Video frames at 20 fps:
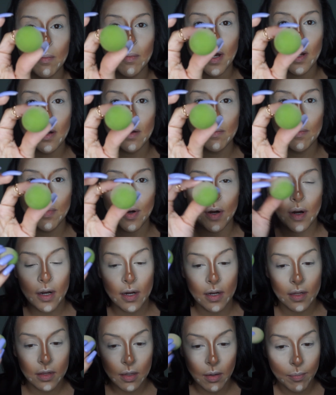bottom
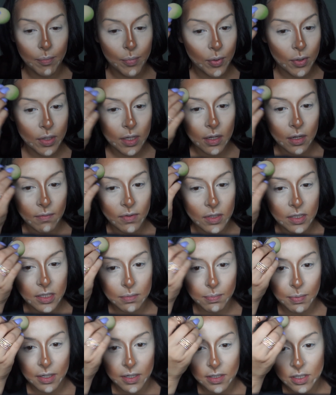part, the booty of the
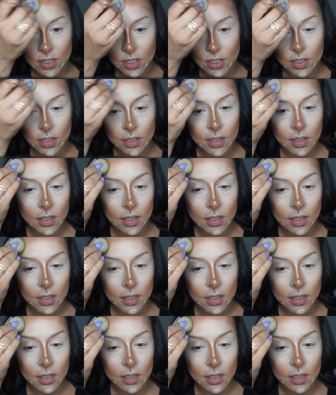sponge,